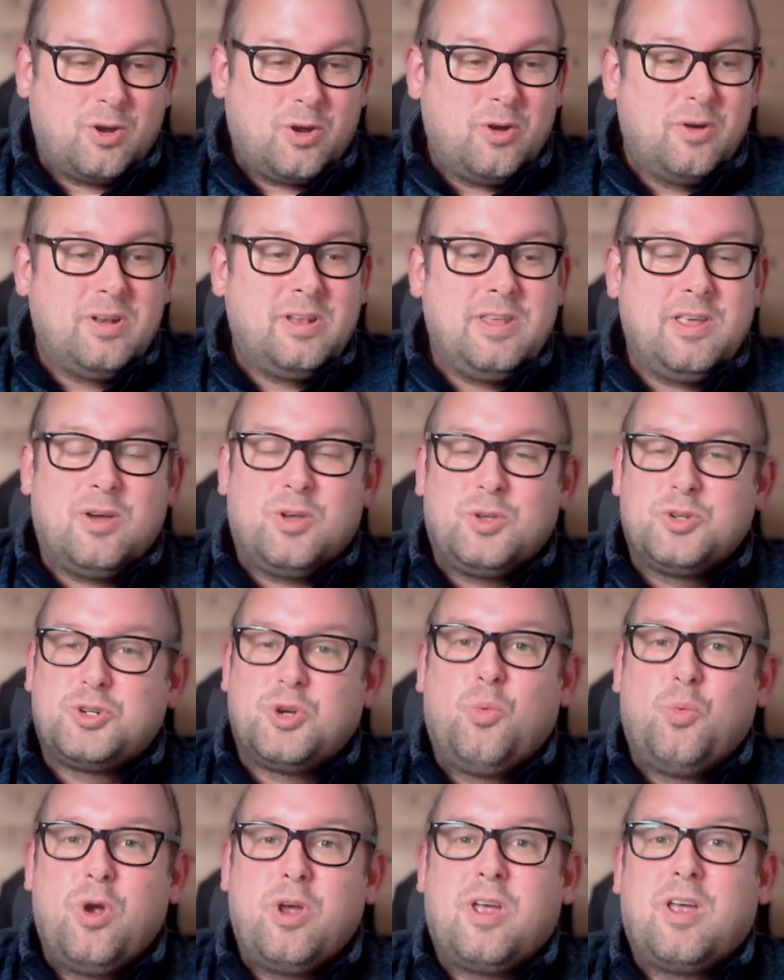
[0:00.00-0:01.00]
currently also
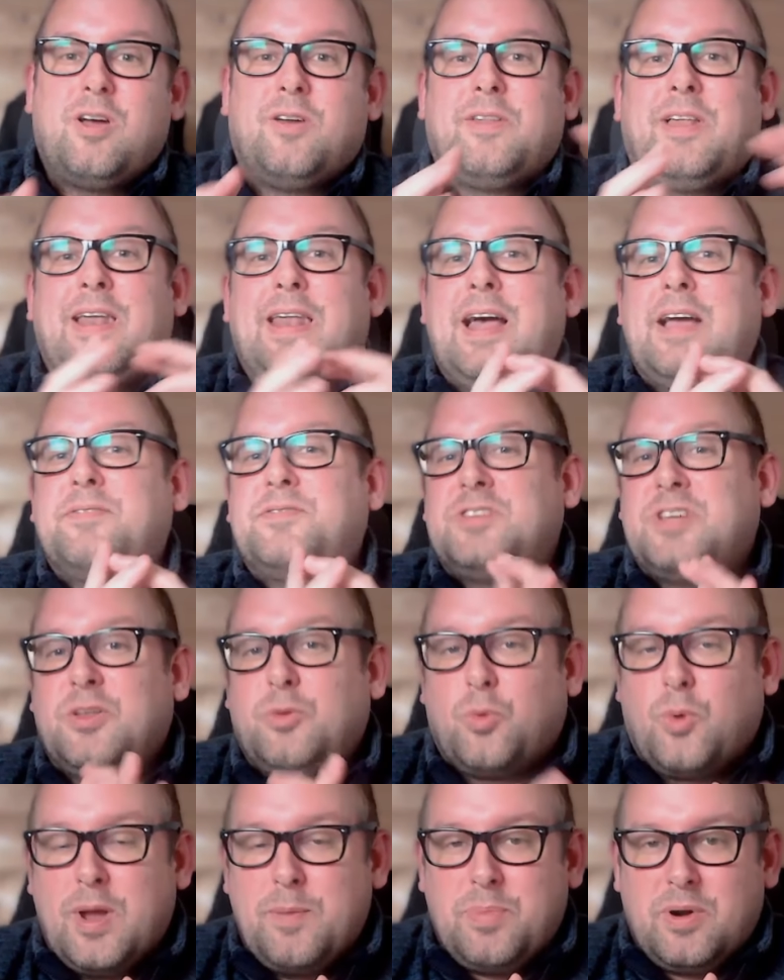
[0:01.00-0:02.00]
working on a live chat
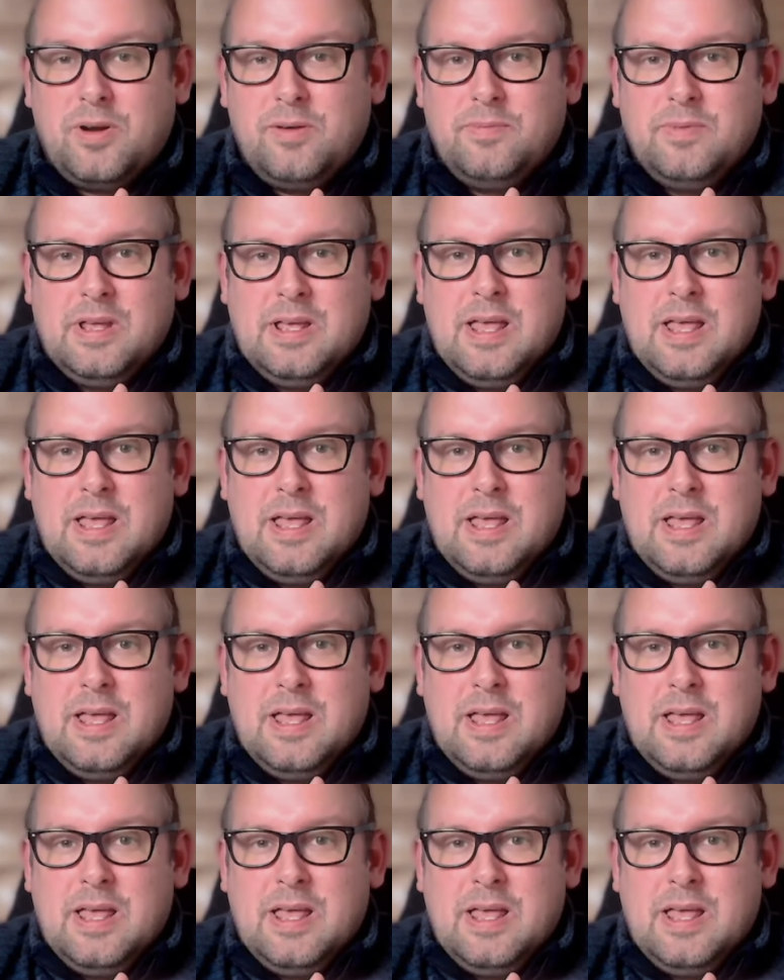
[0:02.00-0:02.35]
wrapper,